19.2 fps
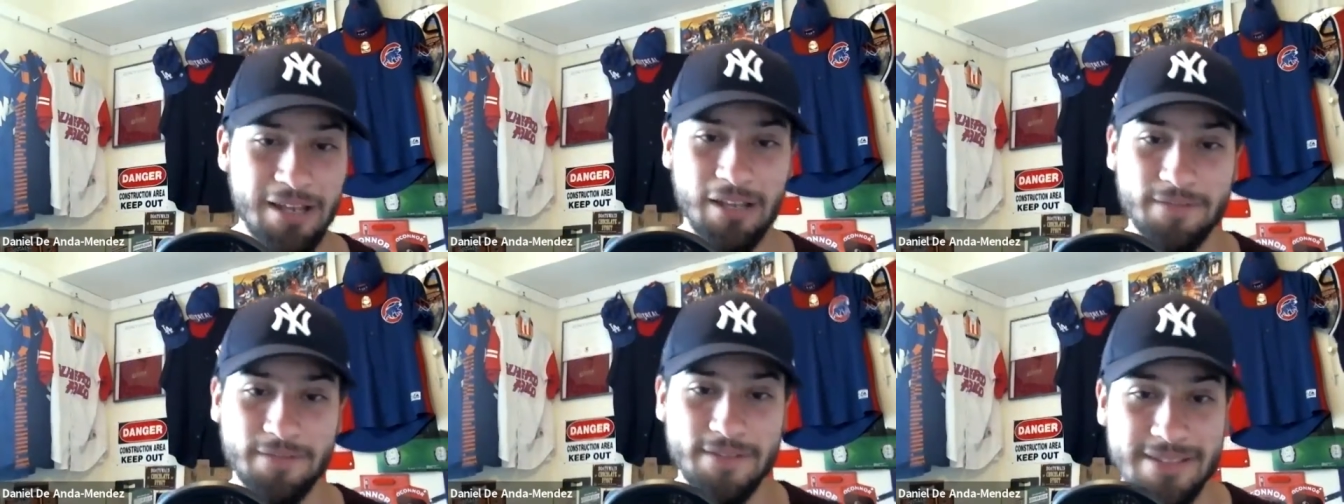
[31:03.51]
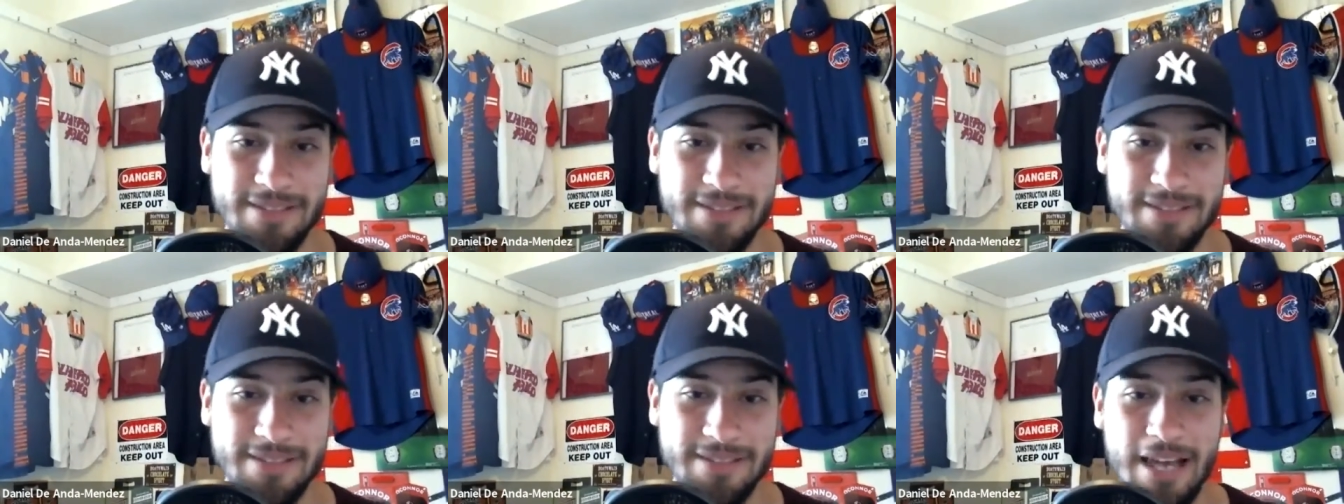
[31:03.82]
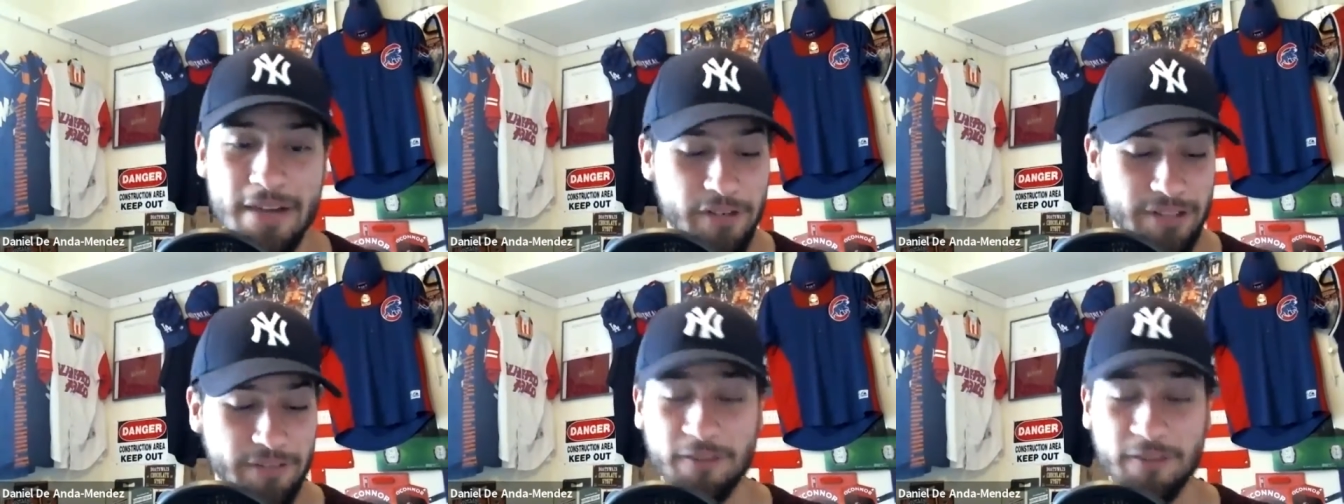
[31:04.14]
If it's
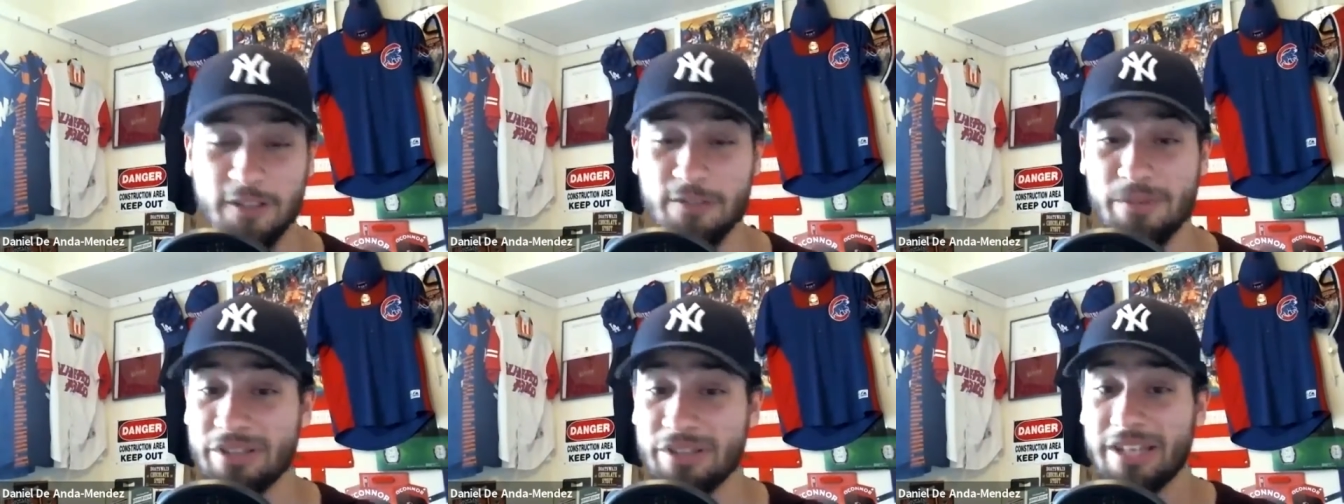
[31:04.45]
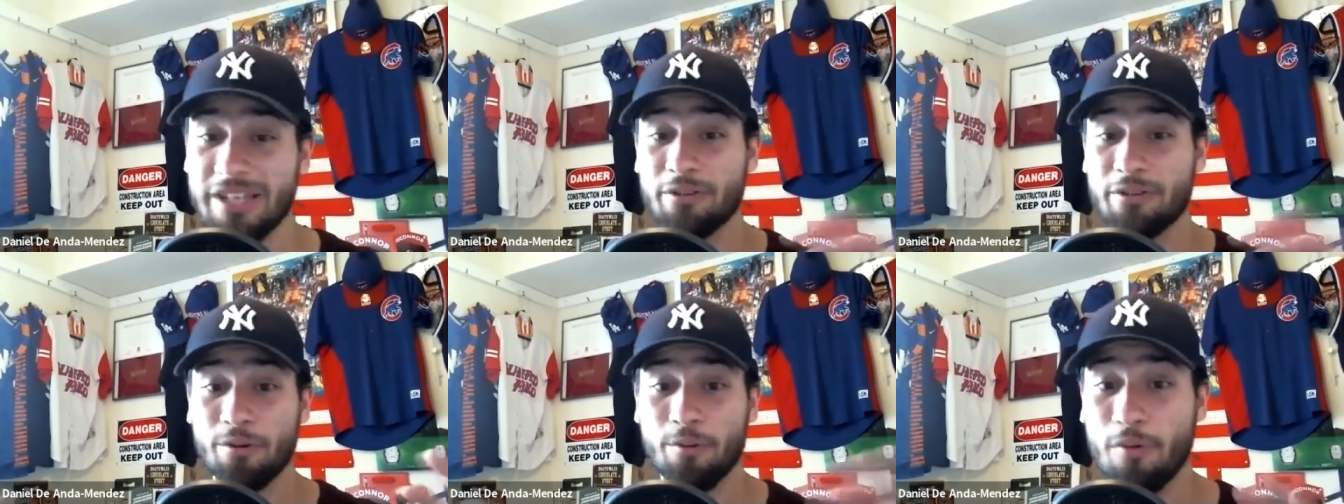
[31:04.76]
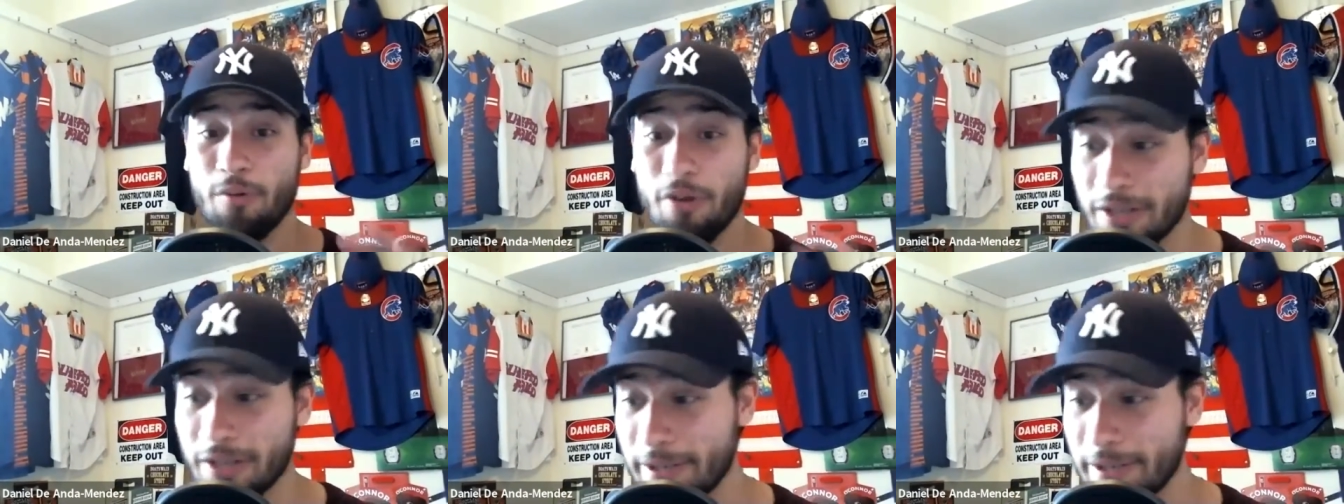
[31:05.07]
not Freddie Freeman, they
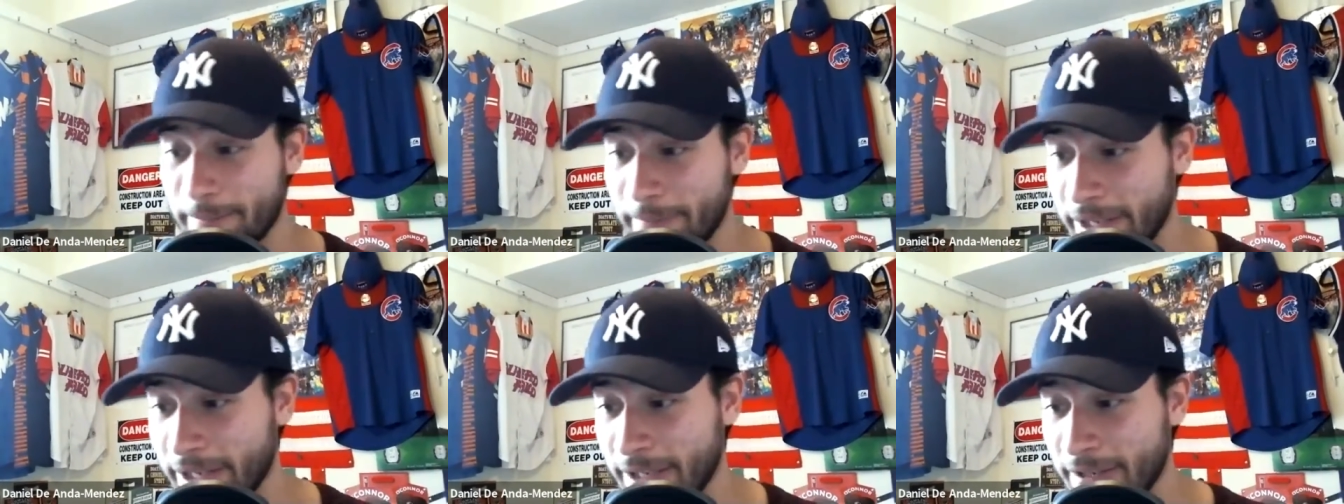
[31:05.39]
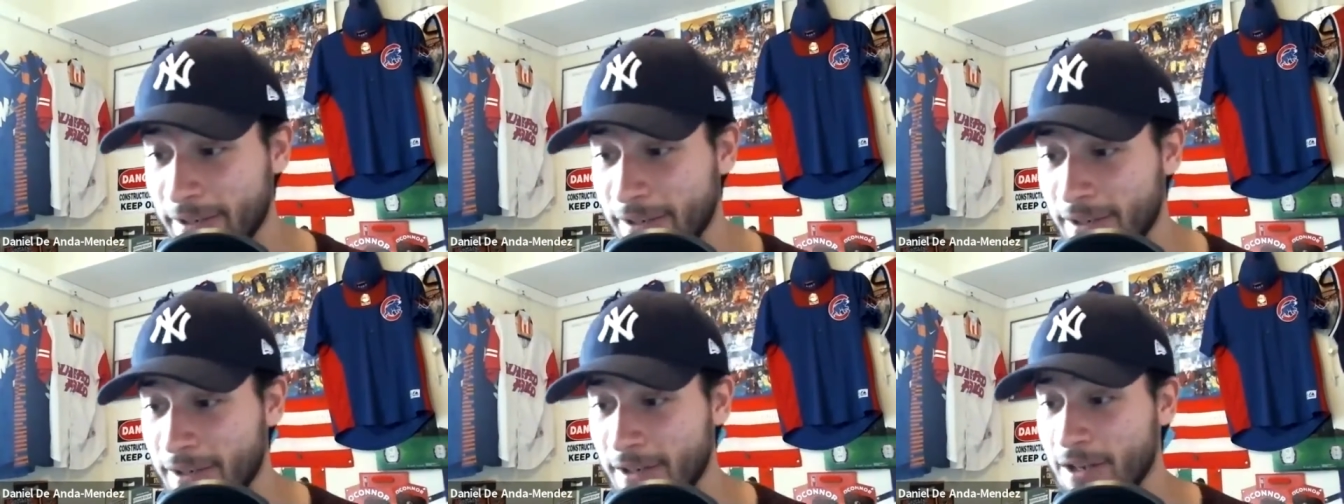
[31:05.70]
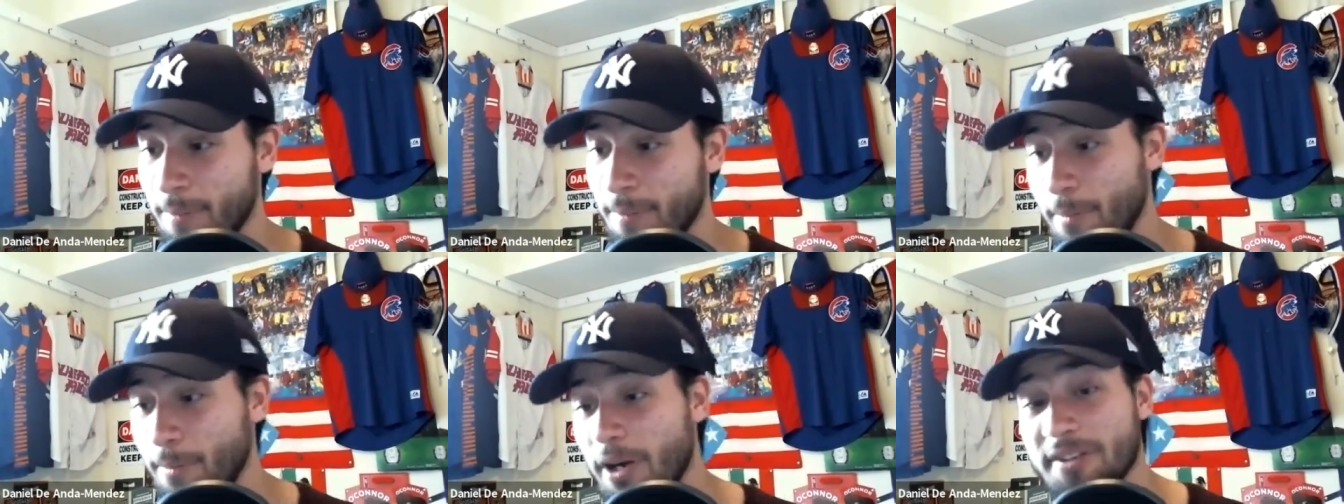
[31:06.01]
don't want him, man.
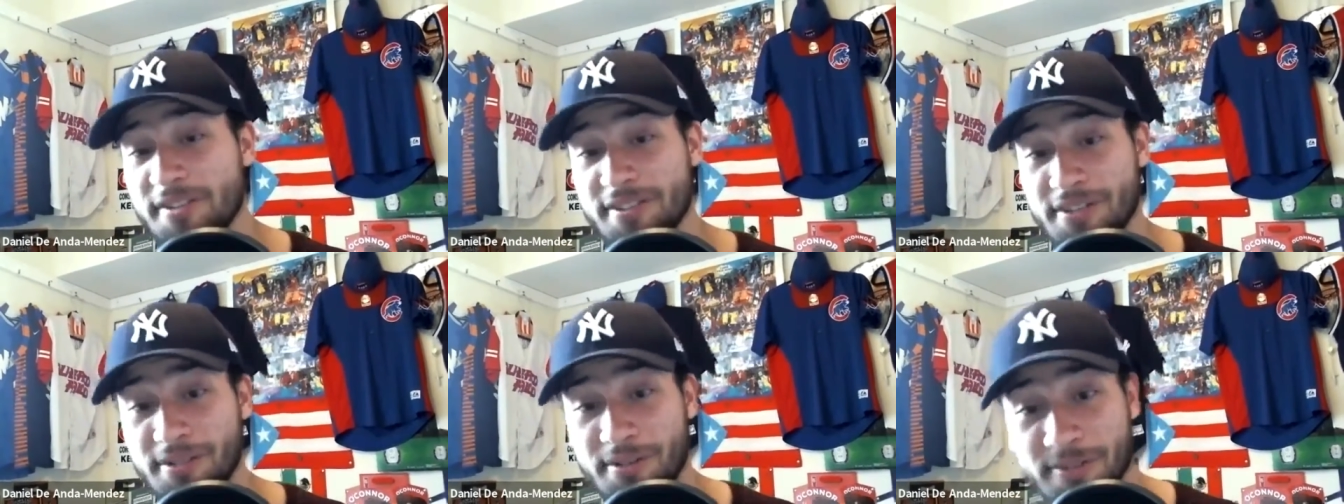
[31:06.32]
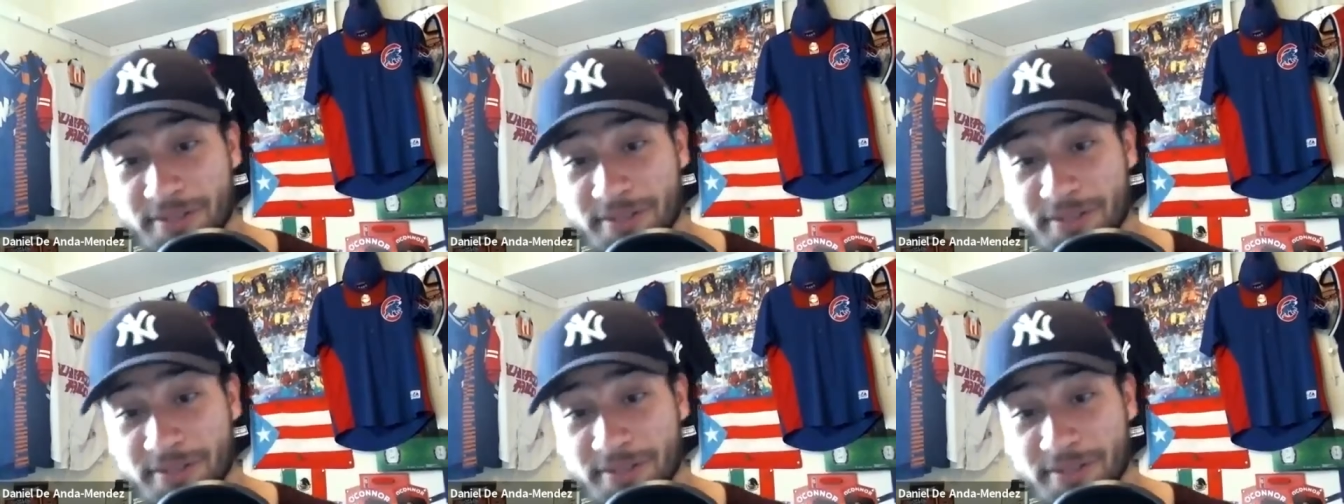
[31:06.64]
Marcell